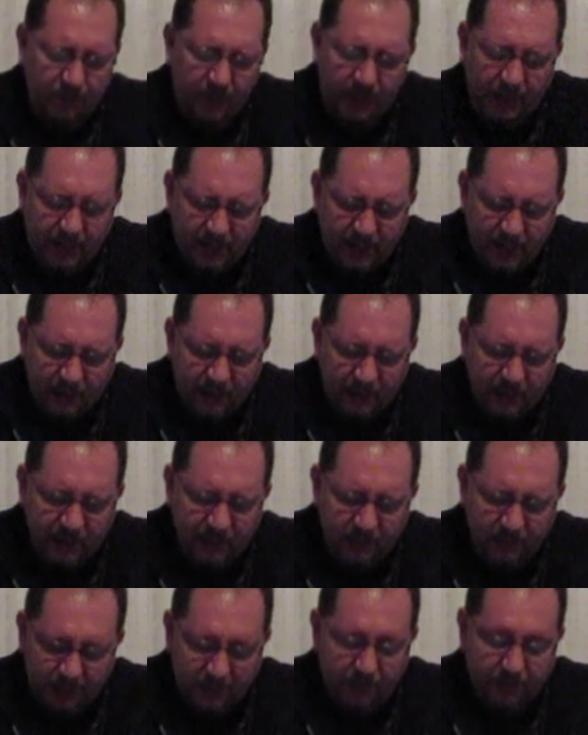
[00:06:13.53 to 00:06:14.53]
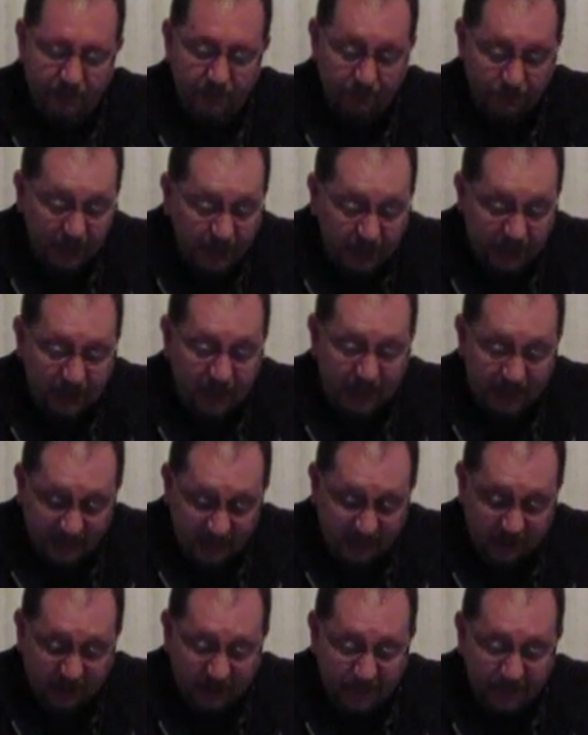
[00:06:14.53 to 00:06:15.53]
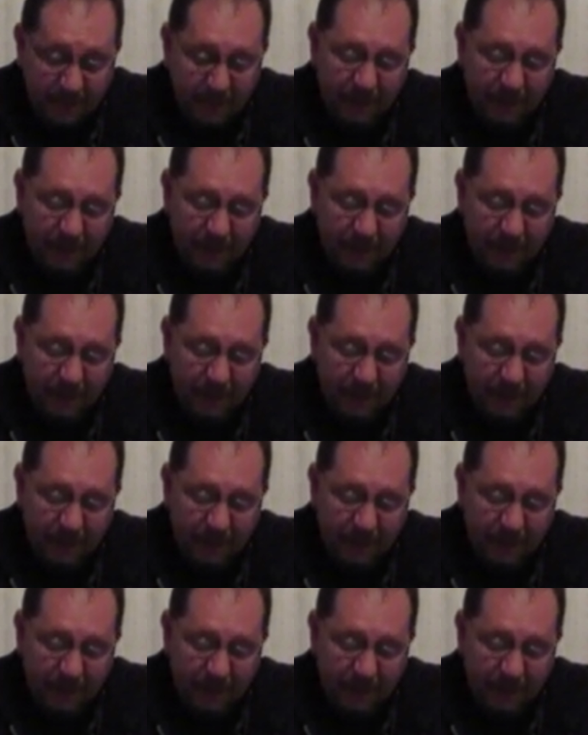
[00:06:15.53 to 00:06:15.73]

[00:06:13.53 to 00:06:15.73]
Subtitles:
when I hear, like really hear,